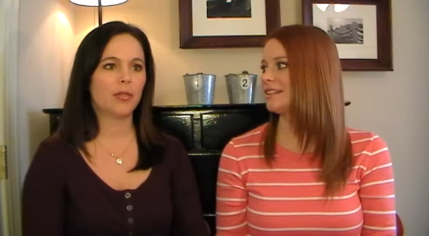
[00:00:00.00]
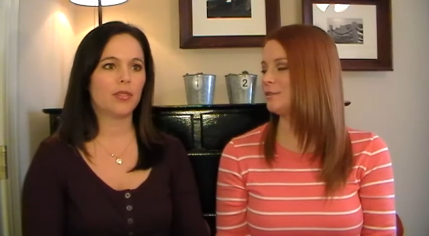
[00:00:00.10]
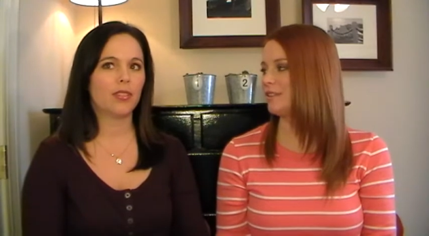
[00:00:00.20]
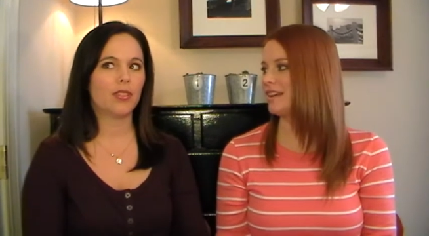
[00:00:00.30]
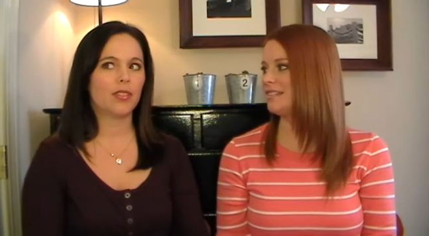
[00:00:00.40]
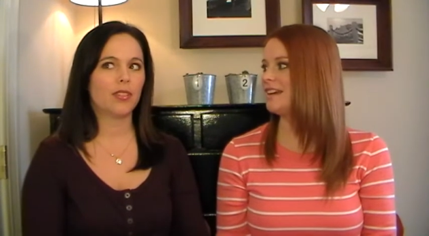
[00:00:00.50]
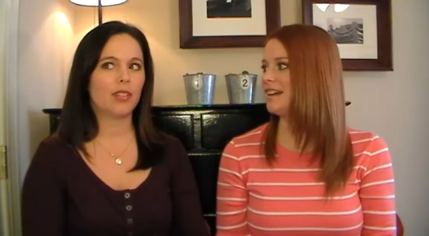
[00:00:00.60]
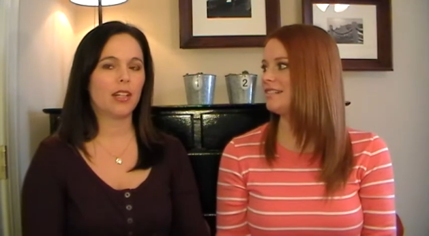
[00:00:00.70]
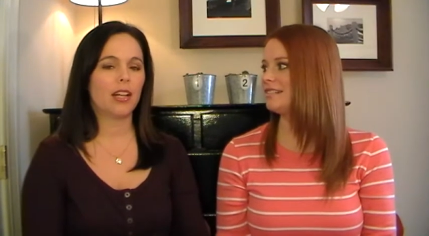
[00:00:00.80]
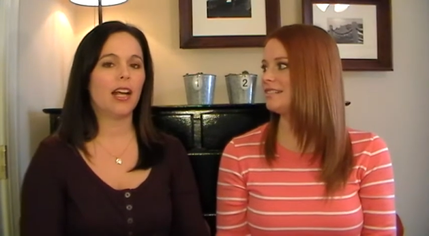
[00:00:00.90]
Speaker 1: You like
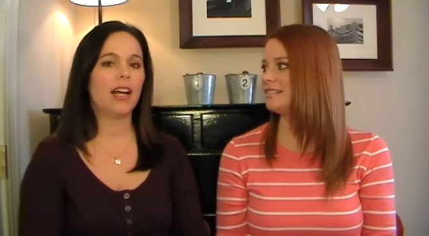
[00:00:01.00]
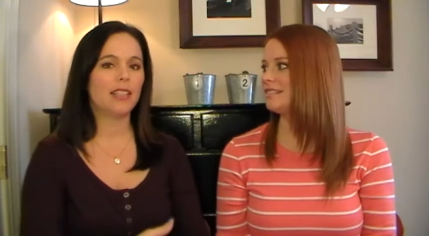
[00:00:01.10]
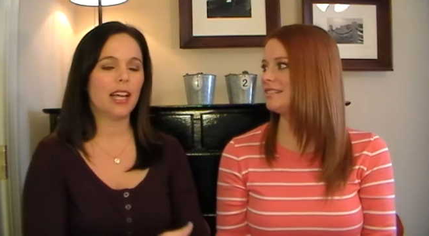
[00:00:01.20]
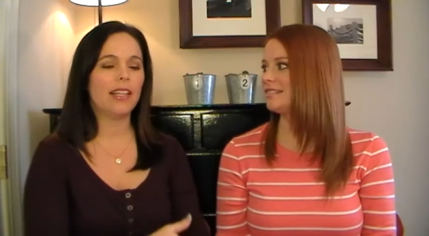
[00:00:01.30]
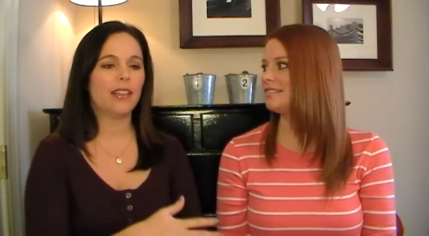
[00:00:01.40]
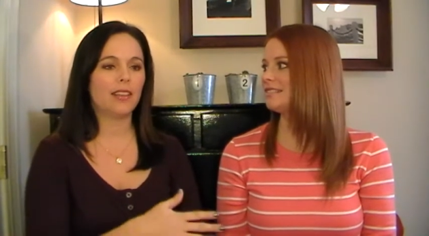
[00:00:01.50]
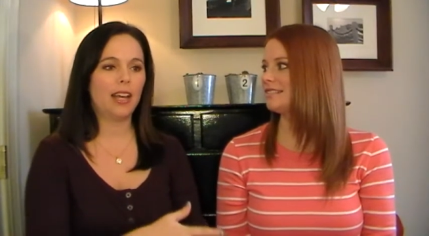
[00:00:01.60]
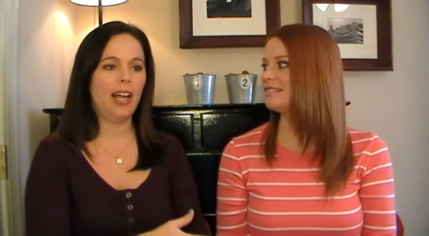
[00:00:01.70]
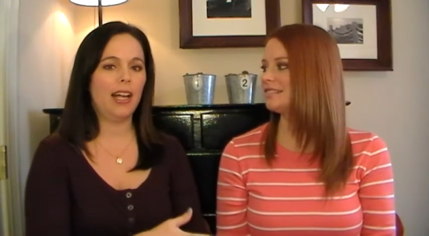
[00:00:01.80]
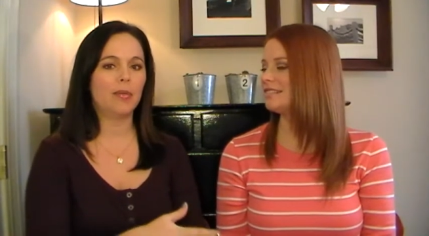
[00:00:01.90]
that? I like
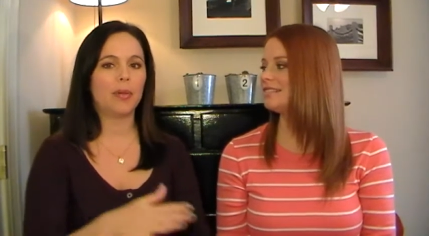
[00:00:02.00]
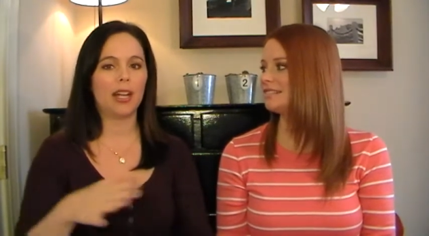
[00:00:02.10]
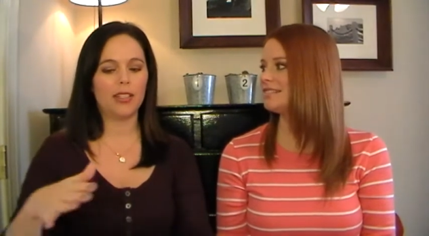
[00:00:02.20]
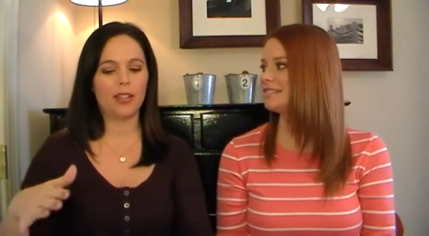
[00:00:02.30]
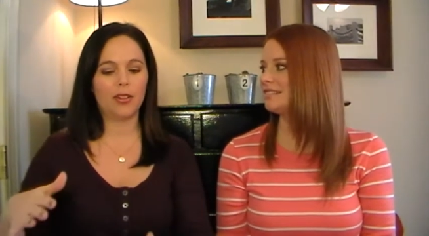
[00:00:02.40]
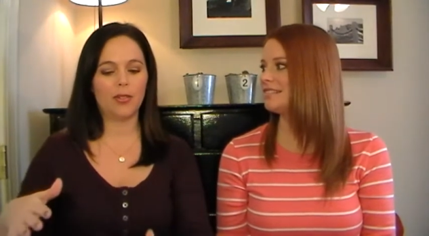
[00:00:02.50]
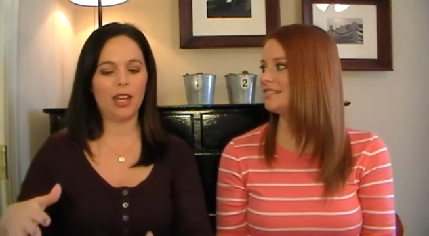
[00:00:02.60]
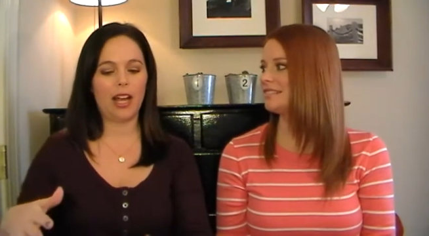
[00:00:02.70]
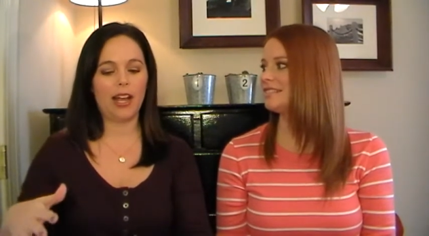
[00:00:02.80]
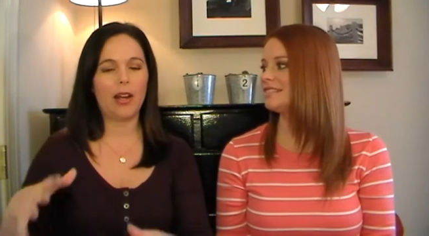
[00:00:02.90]
that, but I know that
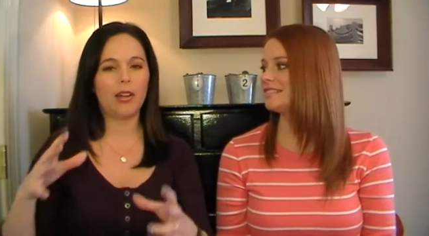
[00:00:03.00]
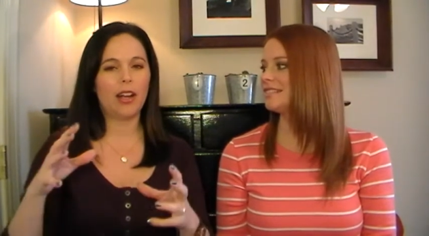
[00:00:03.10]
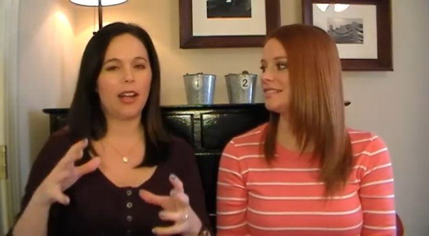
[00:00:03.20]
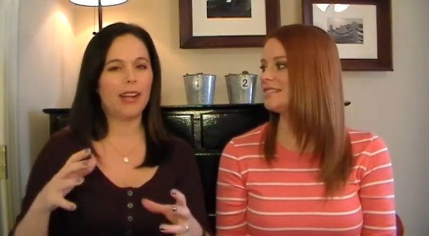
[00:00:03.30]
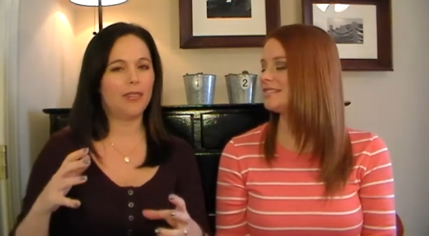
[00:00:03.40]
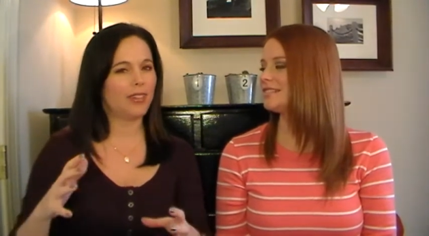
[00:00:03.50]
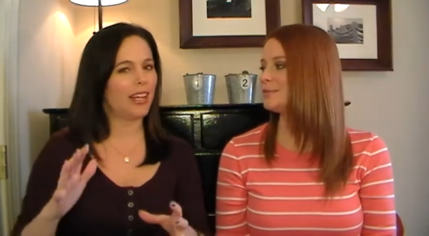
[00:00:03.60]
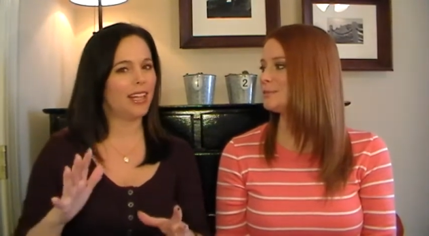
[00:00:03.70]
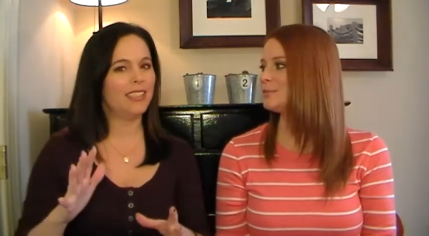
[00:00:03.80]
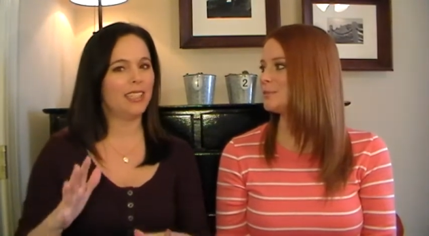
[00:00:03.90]
I, I
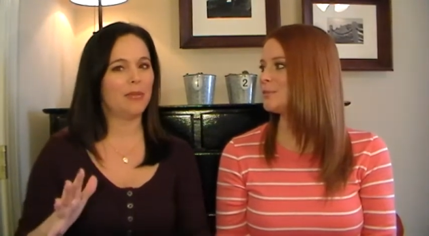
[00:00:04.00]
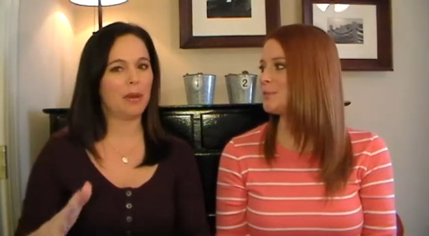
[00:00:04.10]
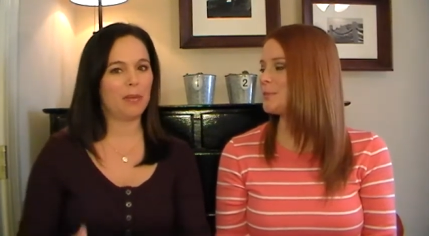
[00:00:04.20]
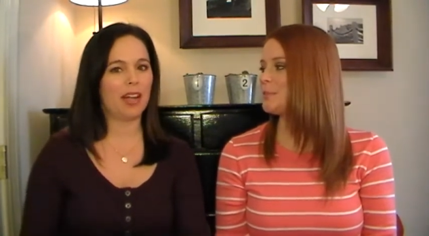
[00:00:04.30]
like I said in my